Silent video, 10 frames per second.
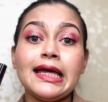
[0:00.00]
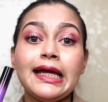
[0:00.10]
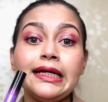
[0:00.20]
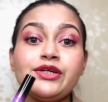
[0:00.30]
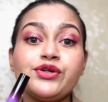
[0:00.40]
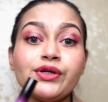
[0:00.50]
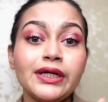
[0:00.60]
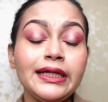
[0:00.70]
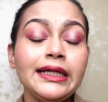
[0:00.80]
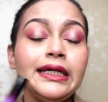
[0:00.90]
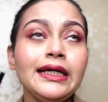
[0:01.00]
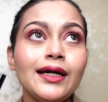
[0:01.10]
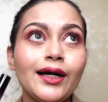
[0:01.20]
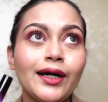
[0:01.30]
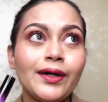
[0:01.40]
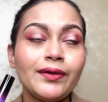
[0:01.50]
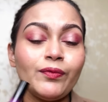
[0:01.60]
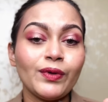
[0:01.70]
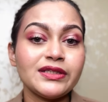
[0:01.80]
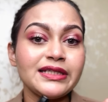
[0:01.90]
it really
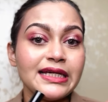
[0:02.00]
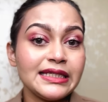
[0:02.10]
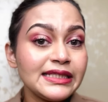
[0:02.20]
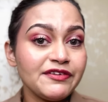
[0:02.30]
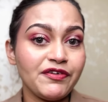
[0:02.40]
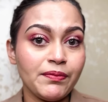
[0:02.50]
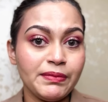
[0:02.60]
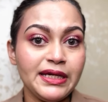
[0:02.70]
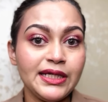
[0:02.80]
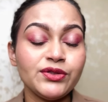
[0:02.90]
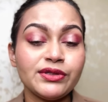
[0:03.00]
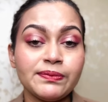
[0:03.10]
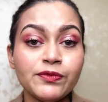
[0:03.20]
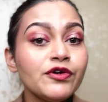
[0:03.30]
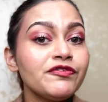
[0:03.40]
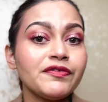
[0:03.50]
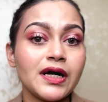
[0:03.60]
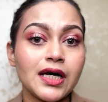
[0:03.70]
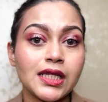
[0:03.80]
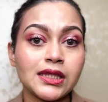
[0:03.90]
was easy for me to remove
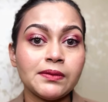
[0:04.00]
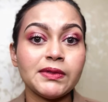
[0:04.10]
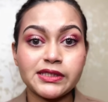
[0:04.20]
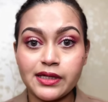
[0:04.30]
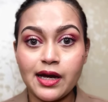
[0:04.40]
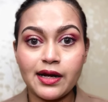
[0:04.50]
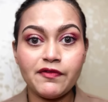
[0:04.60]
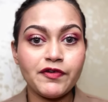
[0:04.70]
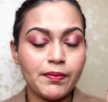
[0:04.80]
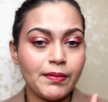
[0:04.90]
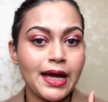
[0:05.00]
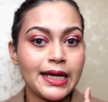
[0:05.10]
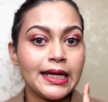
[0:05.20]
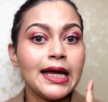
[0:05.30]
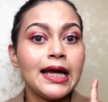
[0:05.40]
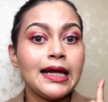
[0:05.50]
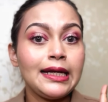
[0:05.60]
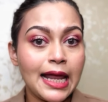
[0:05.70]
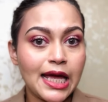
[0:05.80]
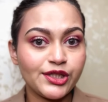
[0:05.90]
the mascara from my
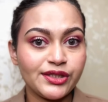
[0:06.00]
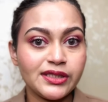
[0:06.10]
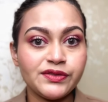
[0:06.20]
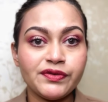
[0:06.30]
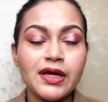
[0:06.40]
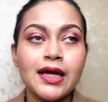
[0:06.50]
lashes.